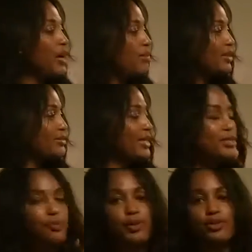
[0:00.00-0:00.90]
Why? Because
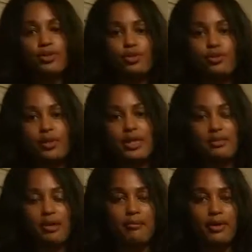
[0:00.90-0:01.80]
that's the person who
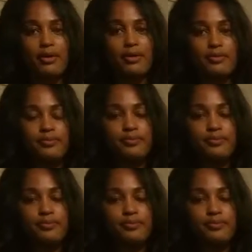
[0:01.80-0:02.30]
raised my mother.